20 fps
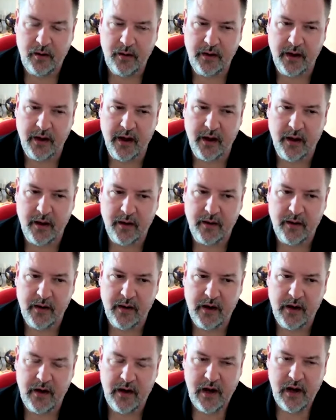Yeah.
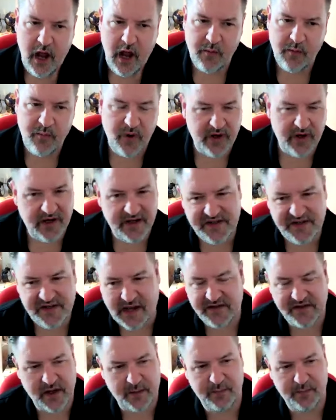Um, and is
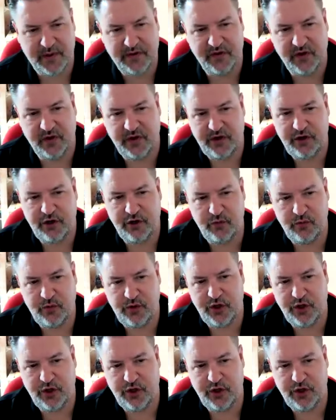that something that you